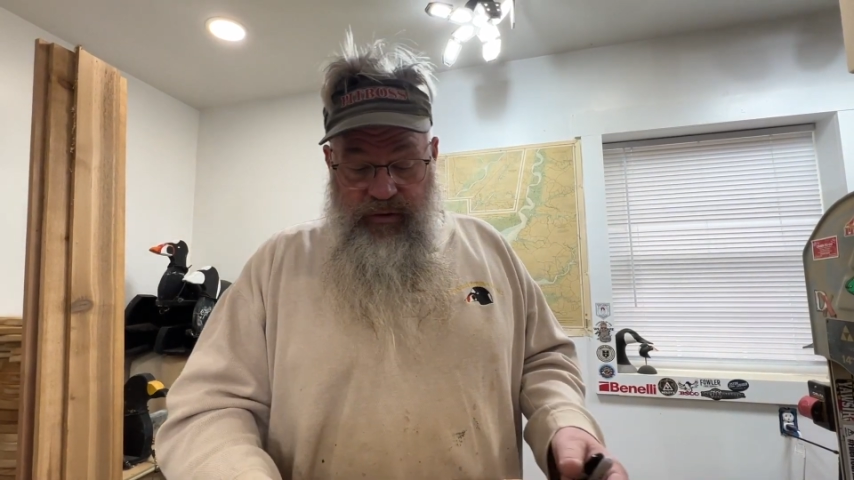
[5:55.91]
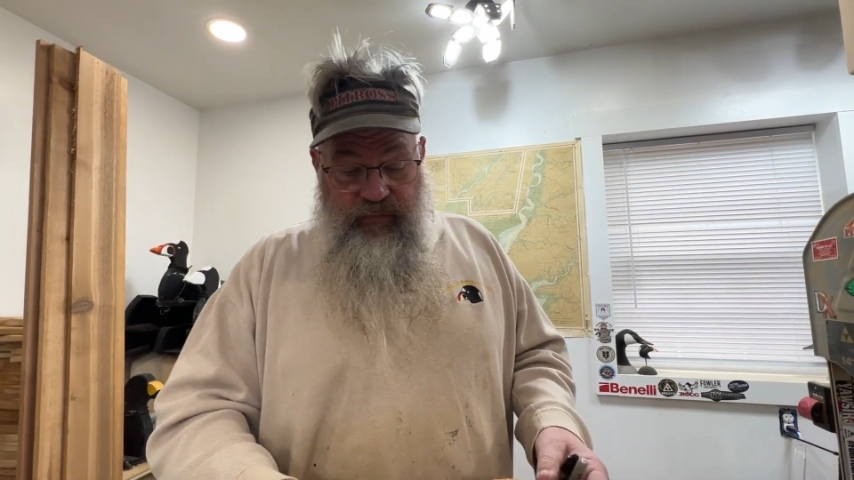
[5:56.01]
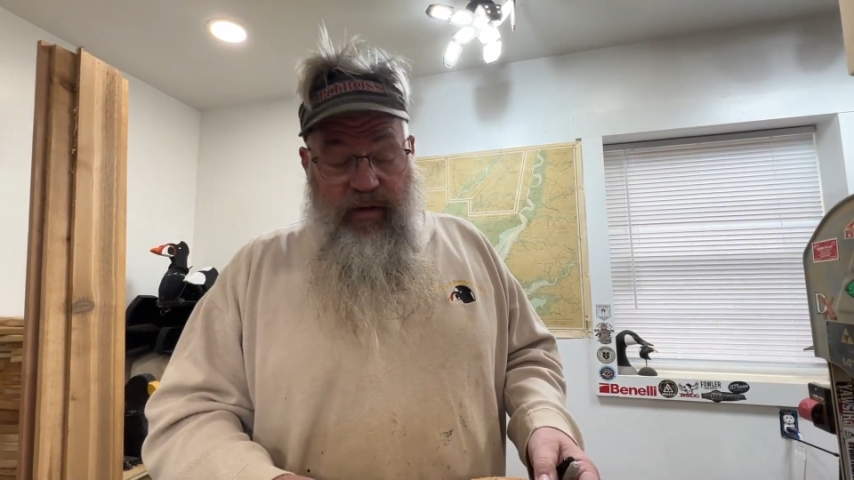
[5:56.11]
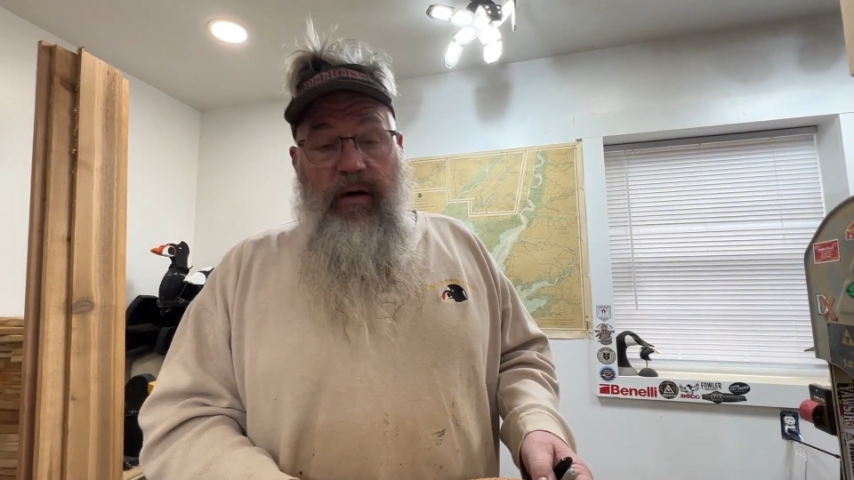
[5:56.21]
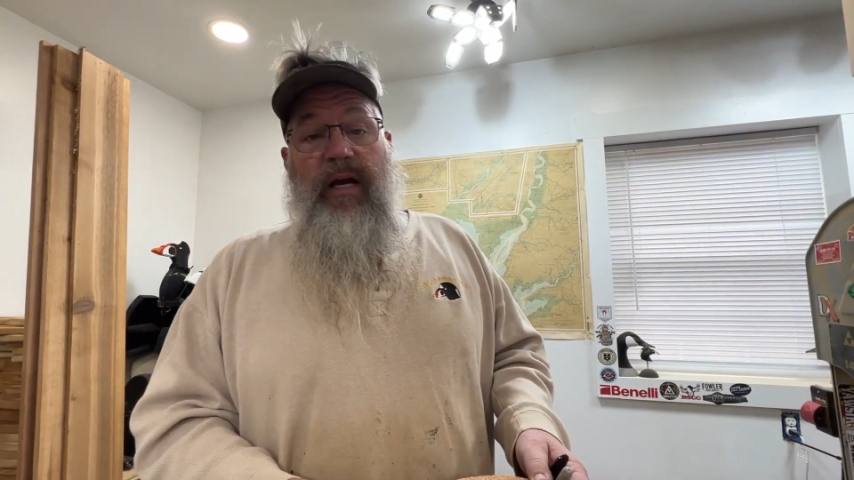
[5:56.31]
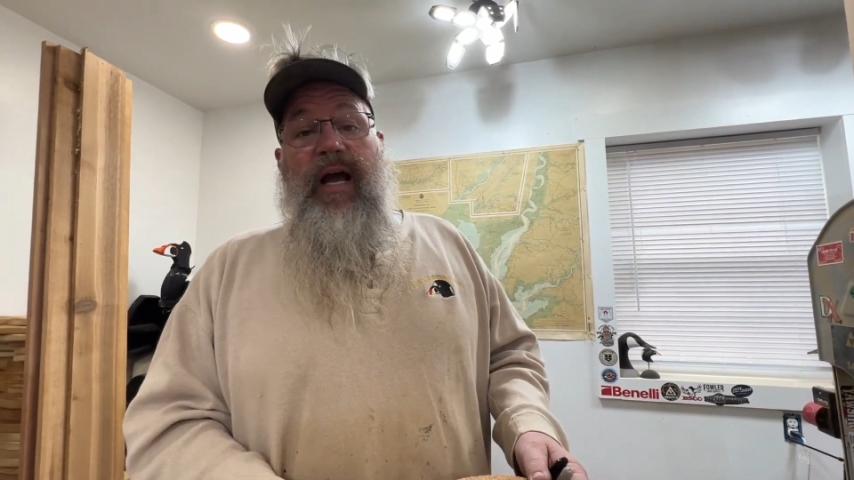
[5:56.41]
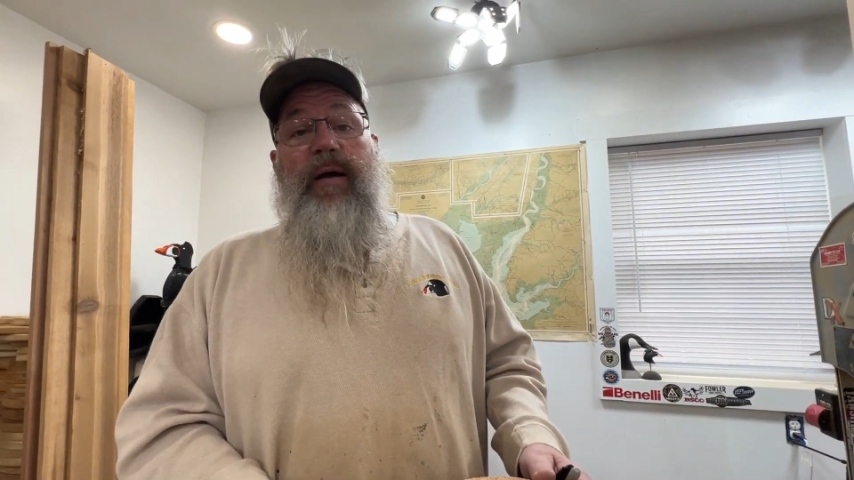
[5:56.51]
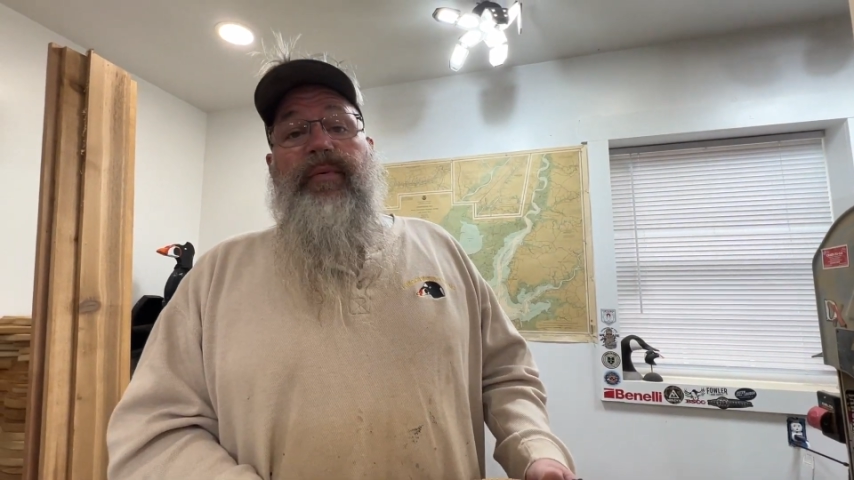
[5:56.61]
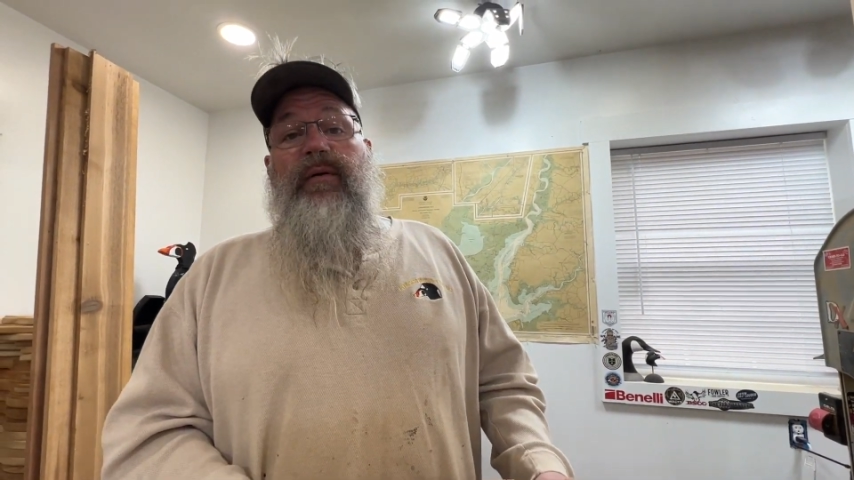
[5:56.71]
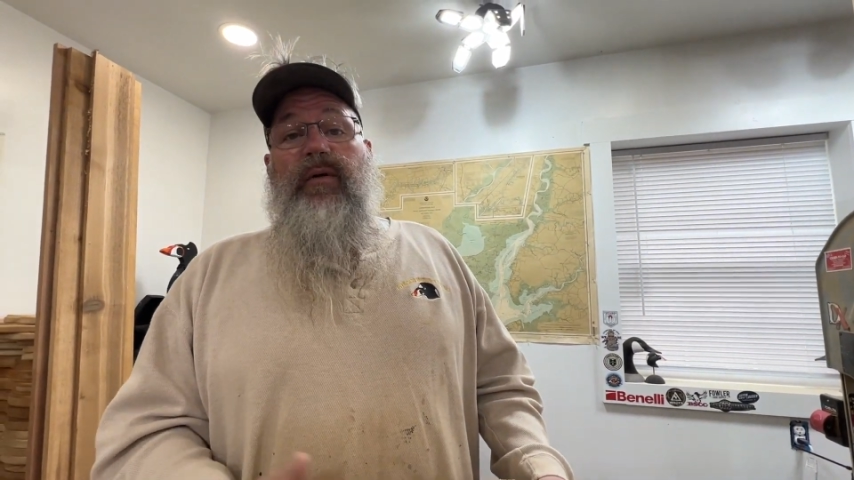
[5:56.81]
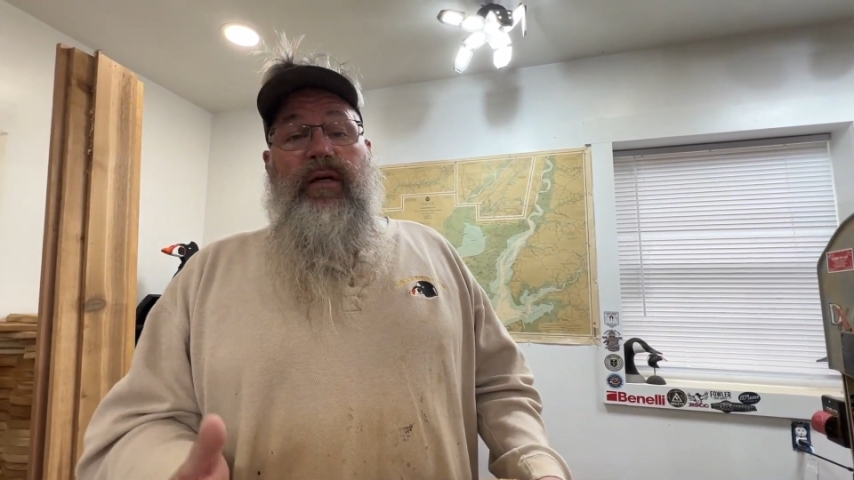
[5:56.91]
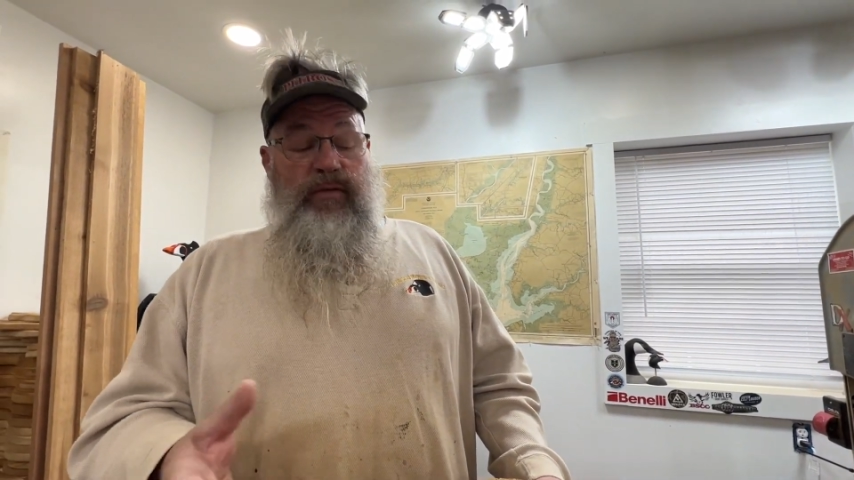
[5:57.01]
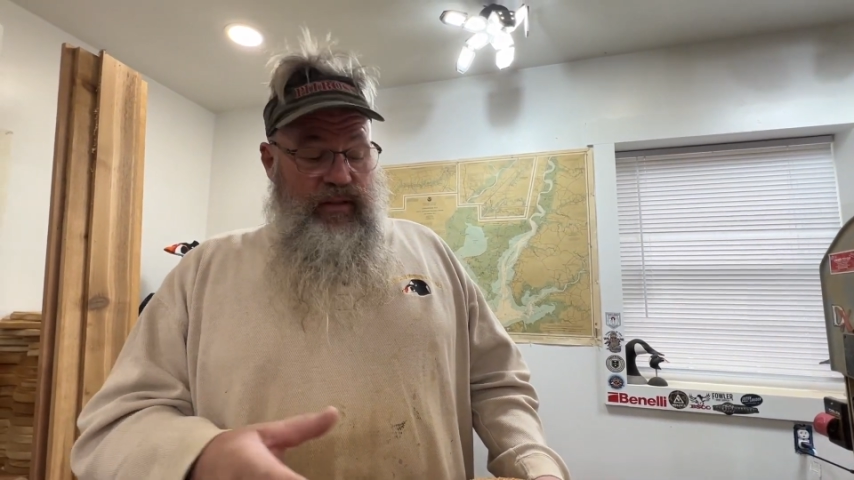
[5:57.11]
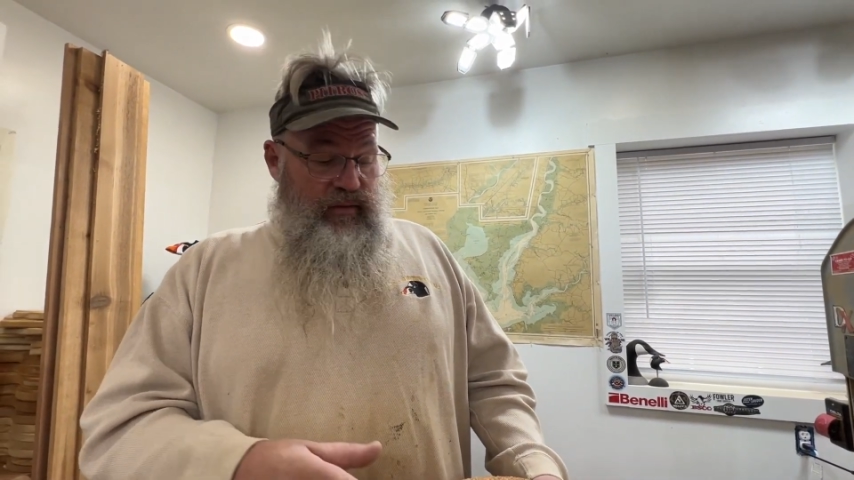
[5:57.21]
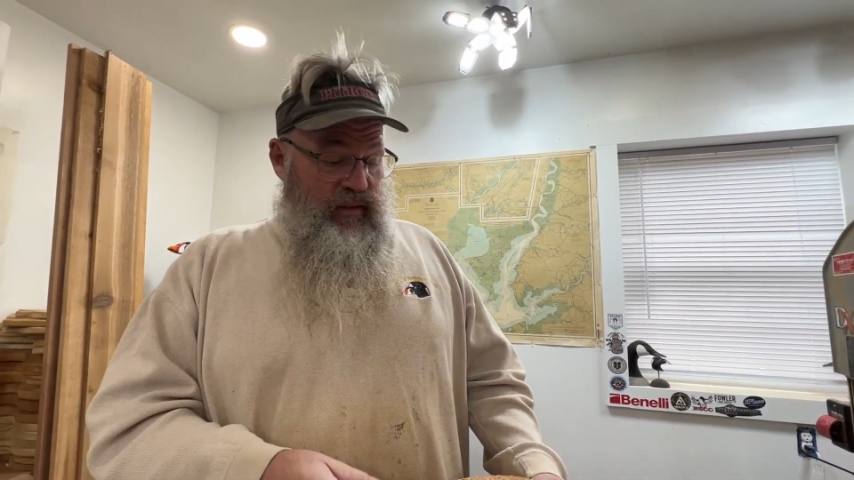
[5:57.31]
So very happy,
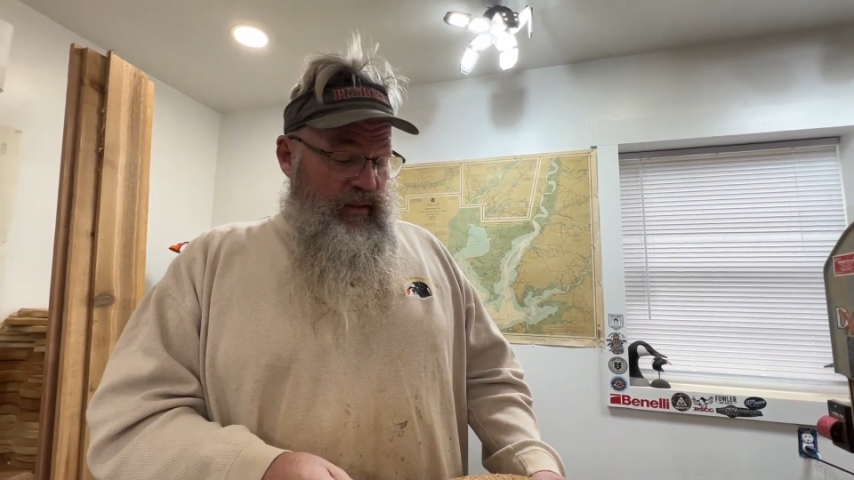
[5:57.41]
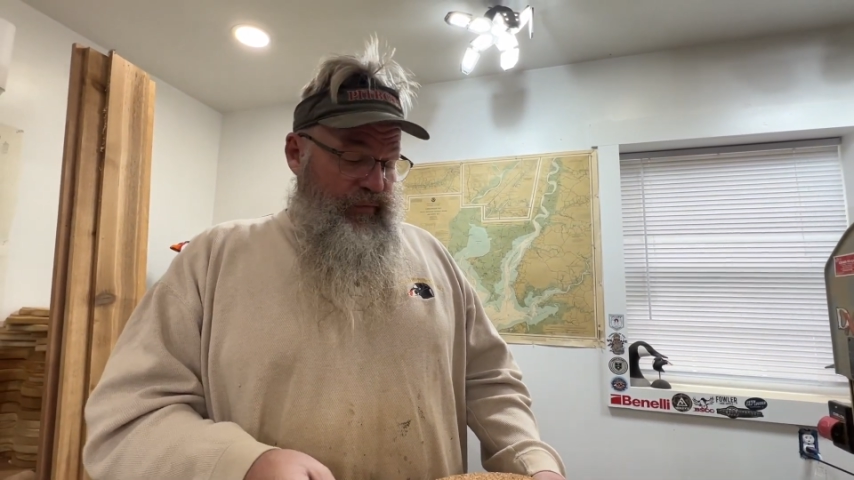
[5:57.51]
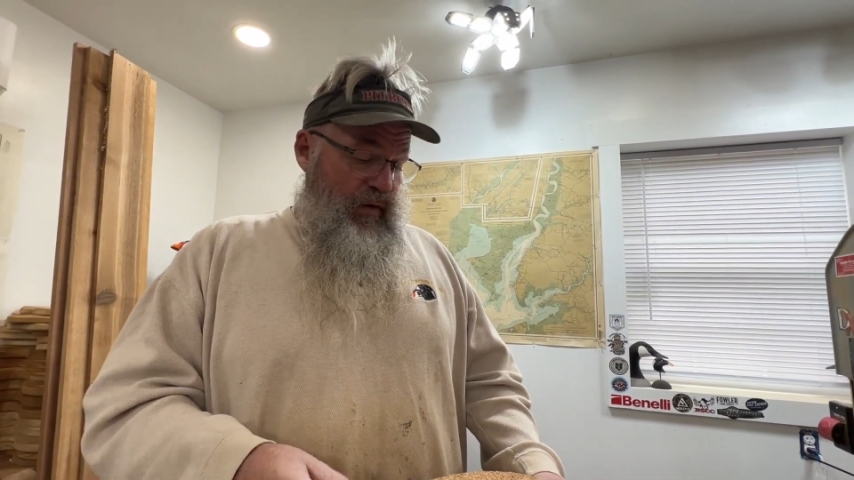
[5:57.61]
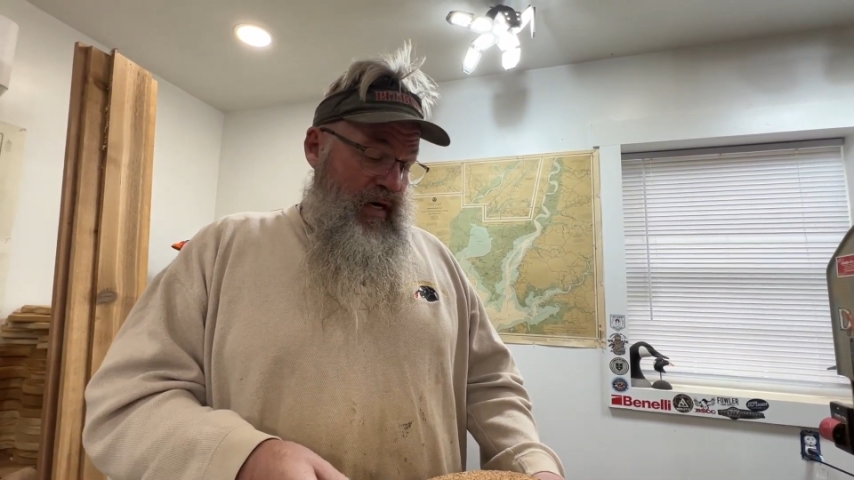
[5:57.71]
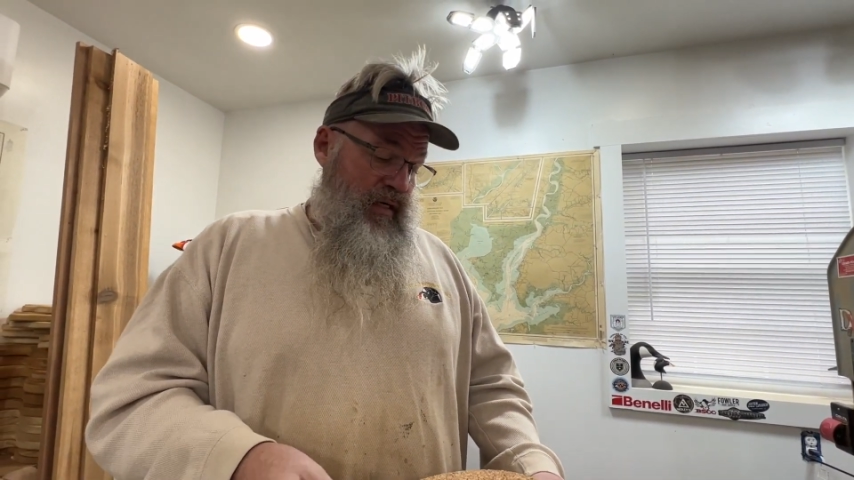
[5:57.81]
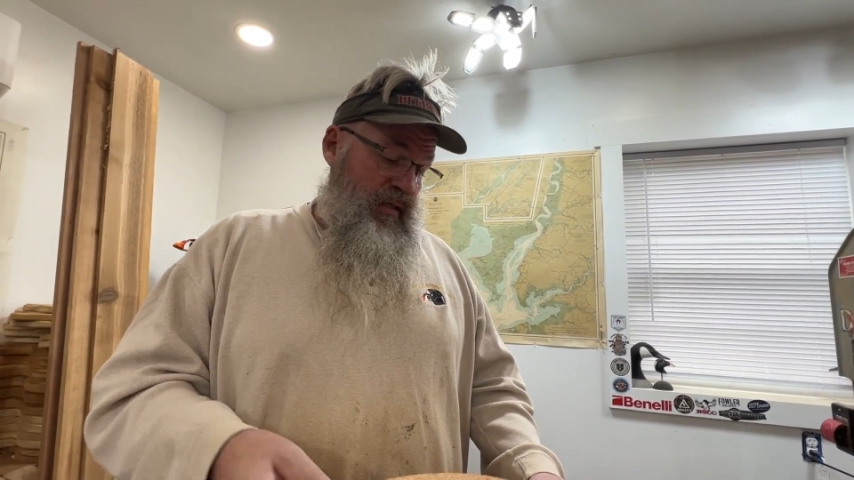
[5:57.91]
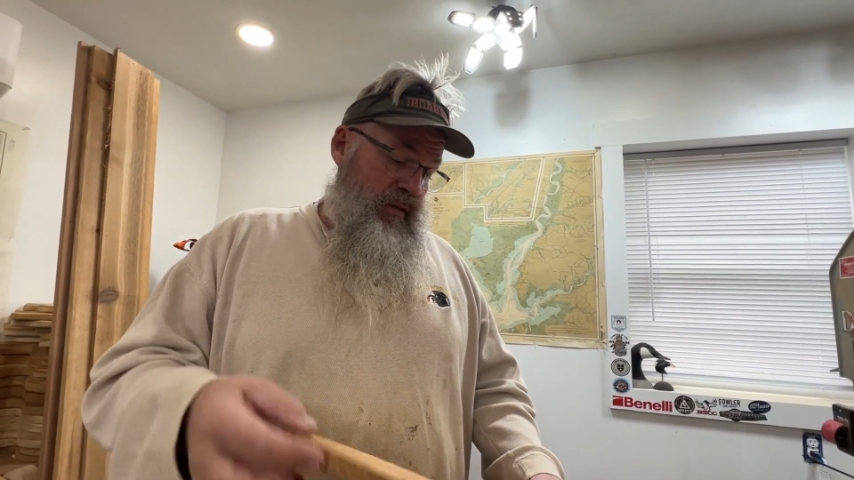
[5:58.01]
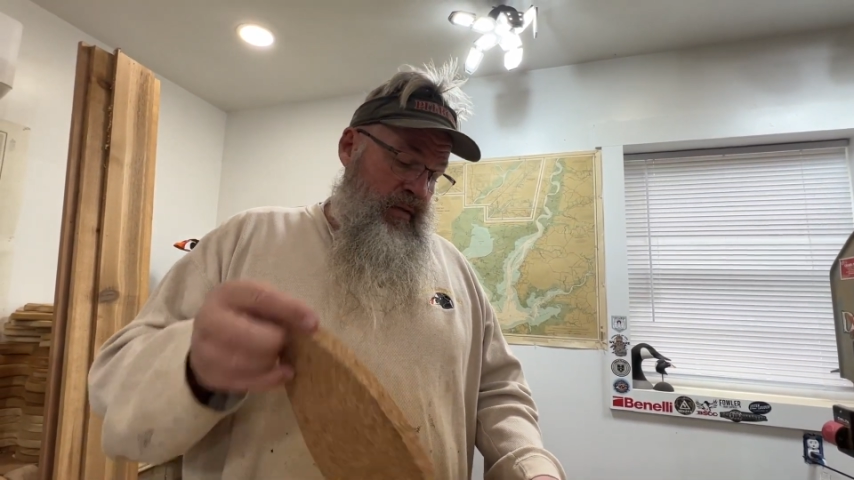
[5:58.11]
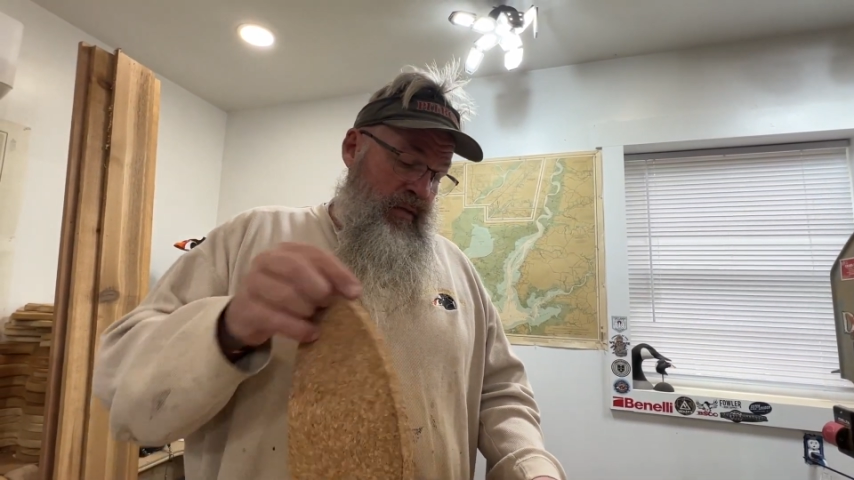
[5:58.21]
whatever it is Friday.